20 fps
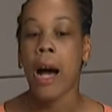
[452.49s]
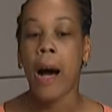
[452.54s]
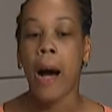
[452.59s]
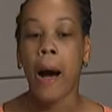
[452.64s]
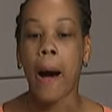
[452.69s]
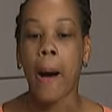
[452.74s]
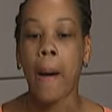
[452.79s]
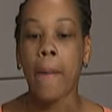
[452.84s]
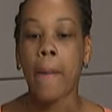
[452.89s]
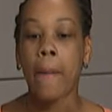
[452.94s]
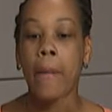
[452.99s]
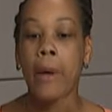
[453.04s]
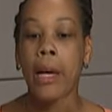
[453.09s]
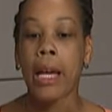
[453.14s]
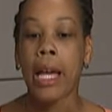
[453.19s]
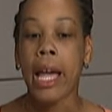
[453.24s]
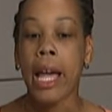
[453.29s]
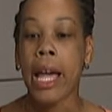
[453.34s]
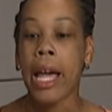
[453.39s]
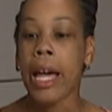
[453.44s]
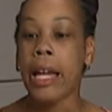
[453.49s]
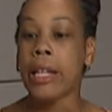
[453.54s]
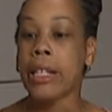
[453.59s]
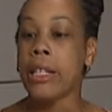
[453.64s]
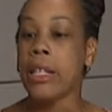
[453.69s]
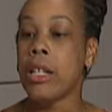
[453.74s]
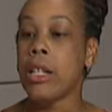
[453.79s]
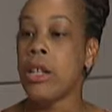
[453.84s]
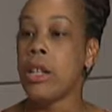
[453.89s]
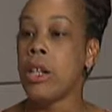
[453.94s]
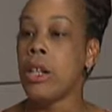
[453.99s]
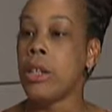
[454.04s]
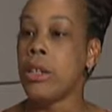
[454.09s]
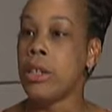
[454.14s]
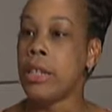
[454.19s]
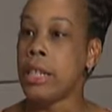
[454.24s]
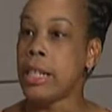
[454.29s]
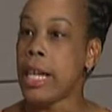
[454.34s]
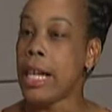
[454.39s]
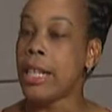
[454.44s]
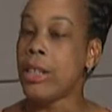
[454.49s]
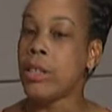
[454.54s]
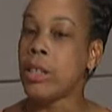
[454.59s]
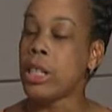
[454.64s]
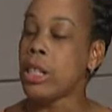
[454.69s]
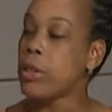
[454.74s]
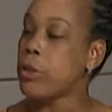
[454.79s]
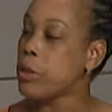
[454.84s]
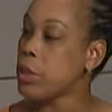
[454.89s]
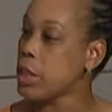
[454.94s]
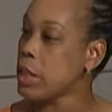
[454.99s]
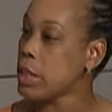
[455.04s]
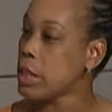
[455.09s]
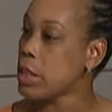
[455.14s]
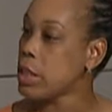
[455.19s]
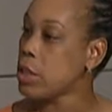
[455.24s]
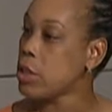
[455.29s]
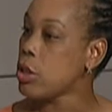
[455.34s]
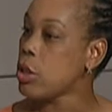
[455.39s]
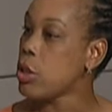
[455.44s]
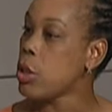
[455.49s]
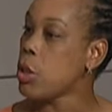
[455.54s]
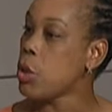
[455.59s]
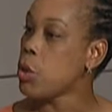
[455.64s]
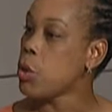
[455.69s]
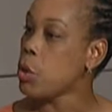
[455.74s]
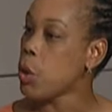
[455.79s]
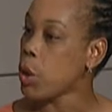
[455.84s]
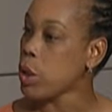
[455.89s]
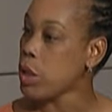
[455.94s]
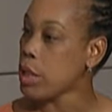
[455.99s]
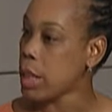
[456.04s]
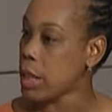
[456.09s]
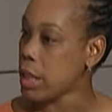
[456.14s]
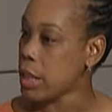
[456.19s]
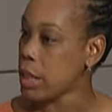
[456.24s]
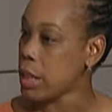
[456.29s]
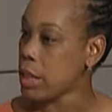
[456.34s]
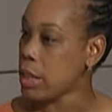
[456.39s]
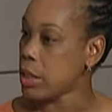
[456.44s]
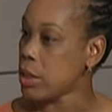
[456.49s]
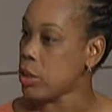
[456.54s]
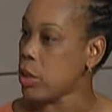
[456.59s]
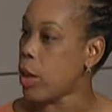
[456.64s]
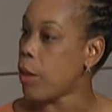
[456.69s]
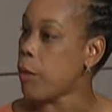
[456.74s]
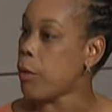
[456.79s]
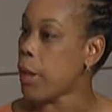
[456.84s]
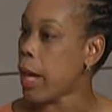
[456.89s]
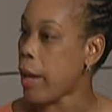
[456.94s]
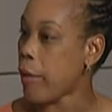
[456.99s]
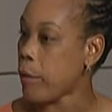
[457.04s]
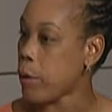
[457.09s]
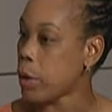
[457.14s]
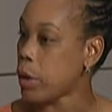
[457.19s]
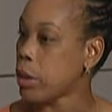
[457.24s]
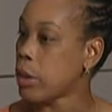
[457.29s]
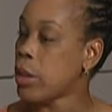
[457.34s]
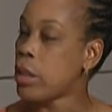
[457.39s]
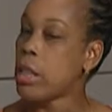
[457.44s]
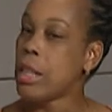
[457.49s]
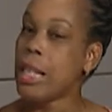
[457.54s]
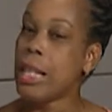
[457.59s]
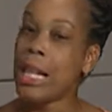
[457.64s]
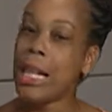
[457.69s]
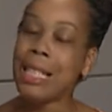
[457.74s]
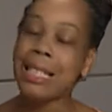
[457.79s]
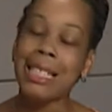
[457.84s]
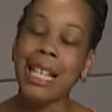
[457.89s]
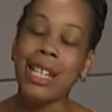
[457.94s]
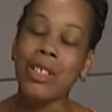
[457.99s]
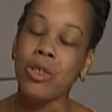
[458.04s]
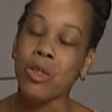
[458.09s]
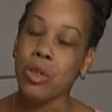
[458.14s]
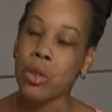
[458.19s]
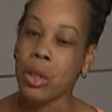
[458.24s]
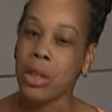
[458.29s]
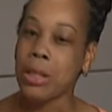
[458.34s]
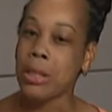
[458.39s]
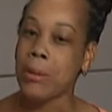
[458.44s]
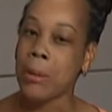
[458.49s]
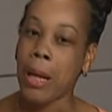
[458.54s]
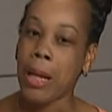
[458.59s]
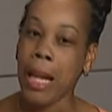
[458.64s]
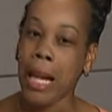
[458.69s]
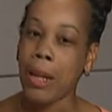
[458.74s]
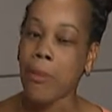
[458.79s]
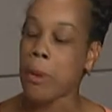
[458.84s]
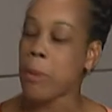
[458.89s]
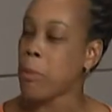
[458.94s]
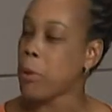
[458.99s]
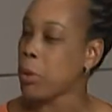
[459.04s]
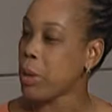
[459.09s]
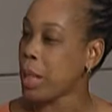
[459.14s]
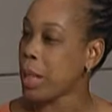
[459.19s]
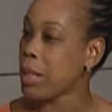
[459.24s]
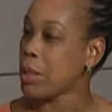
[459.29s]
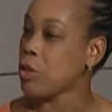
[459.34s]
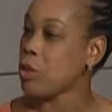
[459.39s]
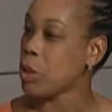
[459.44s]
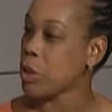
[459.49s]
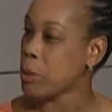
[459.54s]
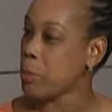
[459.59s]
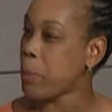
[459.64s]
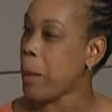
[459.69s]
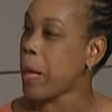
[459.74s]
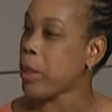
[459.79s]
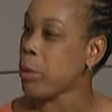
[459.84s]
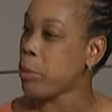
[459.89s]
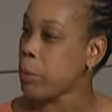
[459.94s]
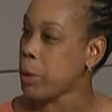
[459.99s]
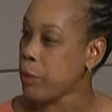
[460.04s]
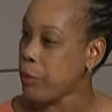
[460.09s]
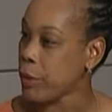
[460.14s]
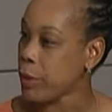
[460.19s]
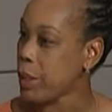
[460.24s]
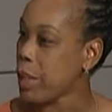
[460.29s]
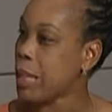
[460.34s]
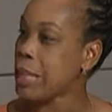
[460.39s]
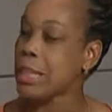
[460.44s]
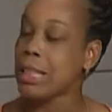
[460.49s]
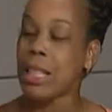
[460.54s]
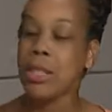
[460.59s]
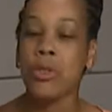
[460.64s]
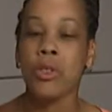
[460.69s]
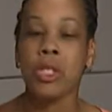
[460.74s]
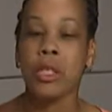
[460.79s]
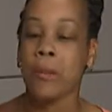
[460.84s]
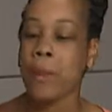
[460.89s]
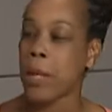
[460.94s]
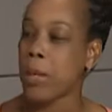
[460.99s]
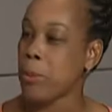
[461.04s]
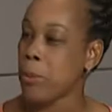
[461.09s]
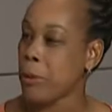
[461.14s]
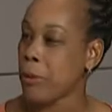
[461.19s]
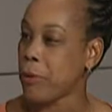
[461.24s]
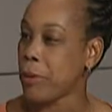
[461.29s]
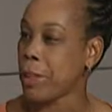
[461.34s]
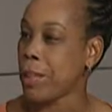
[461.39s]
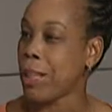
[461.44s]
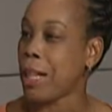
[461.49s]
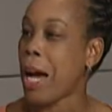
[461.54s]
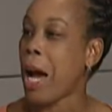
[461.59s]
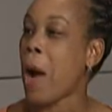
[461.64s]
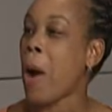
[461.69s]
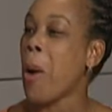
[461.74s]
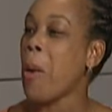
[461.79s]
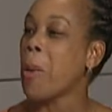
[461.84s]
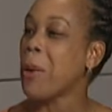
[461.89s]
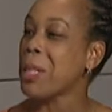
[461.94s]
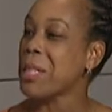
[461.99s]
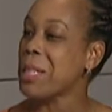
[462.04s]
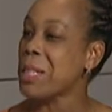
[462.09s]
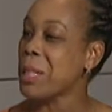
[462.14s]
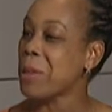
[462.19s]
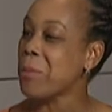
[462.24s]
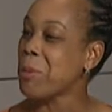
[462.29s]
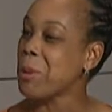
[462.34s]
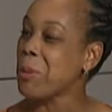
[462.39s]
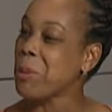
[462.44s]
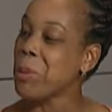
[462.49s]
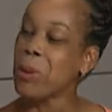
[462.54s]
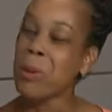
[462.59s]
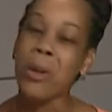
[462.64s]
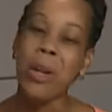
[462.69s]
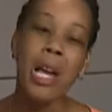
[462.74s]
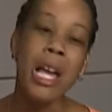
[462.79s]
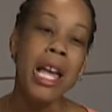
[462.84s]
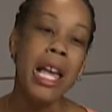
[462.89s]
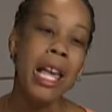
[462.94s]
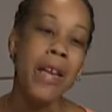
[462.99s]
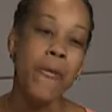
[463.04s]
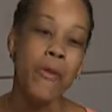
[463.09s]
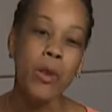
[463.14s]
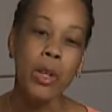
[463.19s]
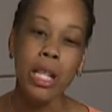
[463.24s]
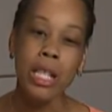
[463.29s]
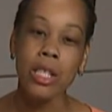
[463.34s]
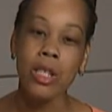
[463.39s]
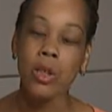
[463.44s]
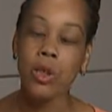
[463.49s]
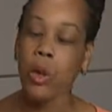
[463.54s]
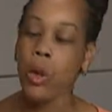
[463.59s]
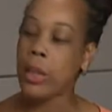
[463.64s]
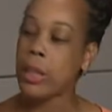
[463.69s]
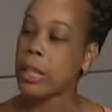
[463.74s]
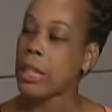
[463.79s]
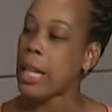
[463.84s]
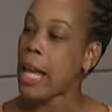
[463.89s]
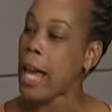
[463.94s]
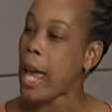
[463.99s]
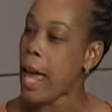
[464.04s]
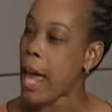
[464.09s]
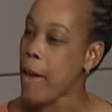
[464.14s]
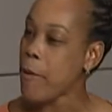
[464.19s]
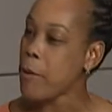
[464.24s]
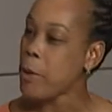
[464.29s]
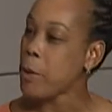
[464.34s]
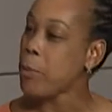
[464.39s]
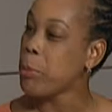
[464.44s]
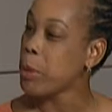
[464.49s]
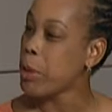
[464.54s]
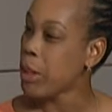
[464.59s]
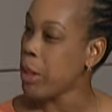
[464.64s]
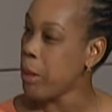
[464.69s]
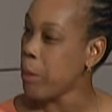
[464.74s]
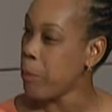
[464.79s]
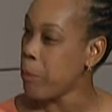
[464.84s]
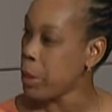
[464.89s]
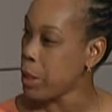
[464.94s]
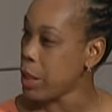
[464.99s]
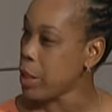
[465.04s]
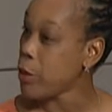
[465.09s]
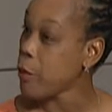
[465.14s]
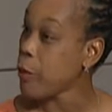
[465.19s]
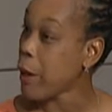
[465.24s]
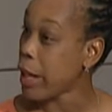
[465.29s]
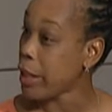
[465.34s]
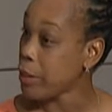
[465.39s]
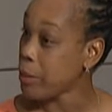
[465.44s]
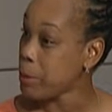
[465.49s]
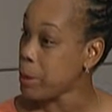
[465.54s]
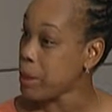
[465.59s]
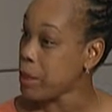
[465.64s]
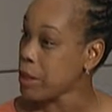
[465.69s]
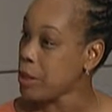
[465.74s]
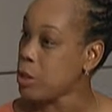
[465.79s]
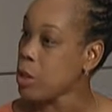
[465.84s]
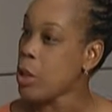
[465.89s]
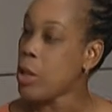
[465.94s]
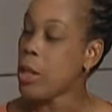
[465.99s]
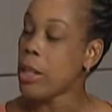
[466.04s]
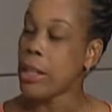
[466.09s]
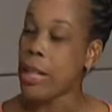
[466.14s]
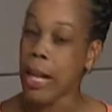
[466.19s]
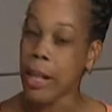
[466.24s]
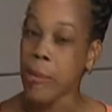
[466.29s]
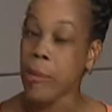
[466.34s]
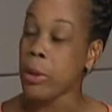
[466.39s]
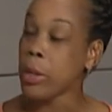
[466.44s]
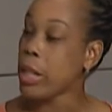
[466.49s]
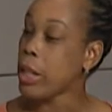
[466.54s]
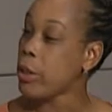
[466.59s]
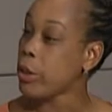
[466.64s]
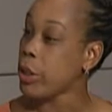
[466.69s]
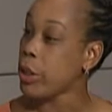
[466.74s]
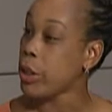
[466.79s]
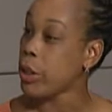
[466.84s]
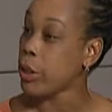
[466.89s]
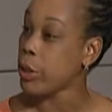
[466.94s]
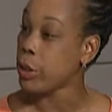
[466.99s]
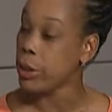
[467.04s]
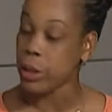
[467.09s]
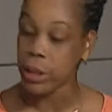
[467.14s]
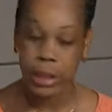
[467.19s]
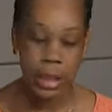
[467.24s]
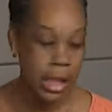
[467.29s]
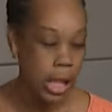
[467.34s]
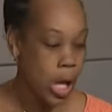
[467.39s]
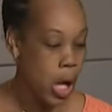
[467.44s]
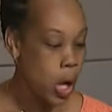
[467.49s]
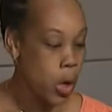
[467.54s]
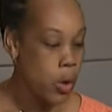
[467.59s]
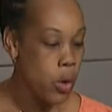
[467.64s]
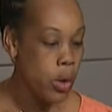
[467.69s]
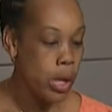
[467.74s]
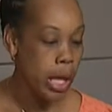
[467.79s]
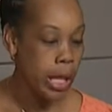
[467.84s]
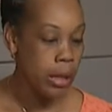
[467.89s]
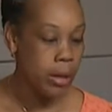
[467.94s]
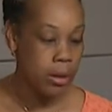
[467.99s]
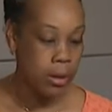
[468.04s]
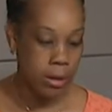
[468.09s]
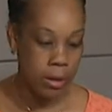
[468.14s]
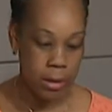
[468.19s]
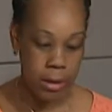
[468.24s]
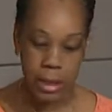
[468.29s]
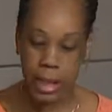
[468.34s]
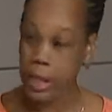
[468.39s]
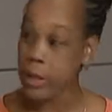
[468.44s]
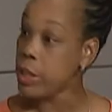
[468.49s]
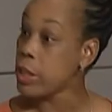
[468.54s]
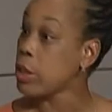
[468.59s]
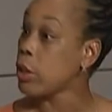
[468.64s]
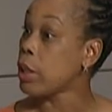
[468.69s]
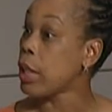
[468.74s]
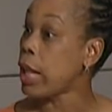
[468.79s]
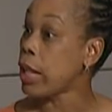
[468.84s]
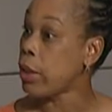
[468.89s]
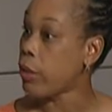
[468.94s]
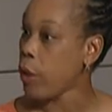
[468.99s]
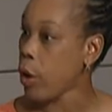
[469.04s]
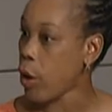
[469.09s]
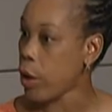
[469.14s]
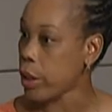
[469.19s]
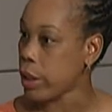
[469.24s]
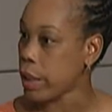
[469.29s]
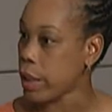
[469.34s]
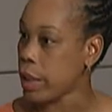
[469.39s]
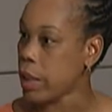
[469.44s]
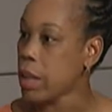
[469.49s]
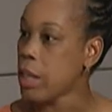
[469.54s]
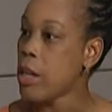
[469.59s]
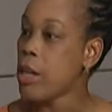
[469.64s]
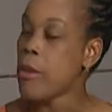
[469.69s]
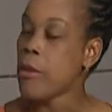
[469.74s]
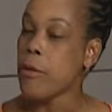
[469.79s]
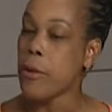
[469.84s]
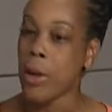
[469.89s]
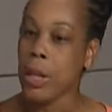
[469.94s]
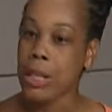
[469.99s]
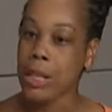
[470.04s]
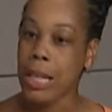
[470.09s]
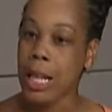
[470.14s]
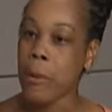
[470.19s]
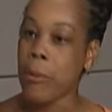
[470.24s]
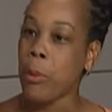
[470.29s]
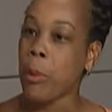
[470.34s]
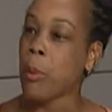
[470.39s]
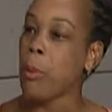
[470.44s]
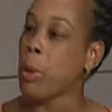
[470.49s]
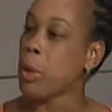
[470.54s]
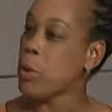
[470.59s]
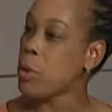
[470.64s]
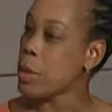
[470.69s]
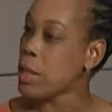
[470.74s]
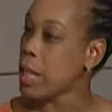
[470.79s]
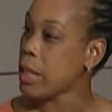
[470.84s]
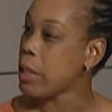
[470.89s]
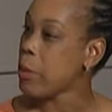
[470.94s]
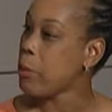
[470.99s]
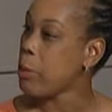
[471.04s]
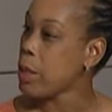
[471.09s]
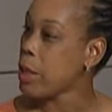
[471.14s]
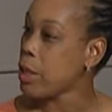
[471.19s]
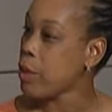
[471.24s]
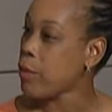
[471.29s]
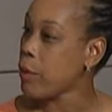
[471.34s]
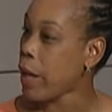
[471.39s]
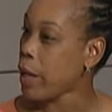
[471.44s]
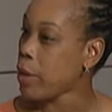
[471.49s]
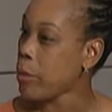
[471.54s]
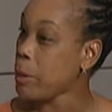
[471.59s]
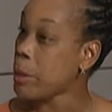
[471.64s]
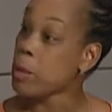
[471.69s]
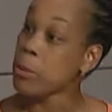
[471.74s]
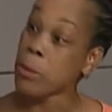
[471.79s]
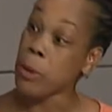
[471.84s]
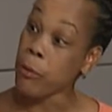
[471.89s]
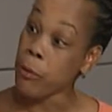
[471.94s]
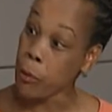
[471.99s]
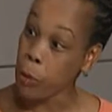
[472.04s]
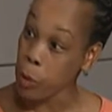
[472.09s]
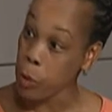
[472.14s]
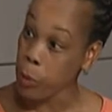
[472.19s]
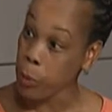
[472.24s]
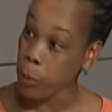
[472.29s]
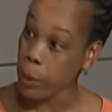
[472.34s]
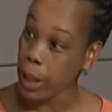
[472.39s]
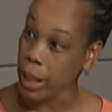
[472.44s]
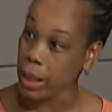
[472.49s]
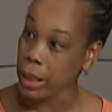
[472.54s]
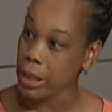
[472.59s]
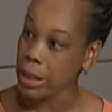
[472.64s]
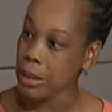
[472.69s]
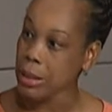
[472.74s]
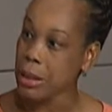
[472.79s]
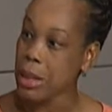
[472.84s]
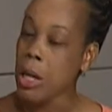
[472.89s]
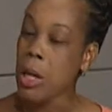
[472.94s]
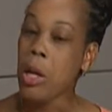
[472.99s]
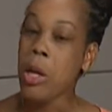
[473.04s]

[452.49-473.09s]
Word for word: Um, and it decreases your chances of having it's not just a lot of people think it's just spinal bifida it's not just spinal bifida i always tell people if you can start having pre, uh, prenatal vitamins getting prenatal care early you can decrease a lot of heartache for example when you take the prenatal vitamins before you're pregnant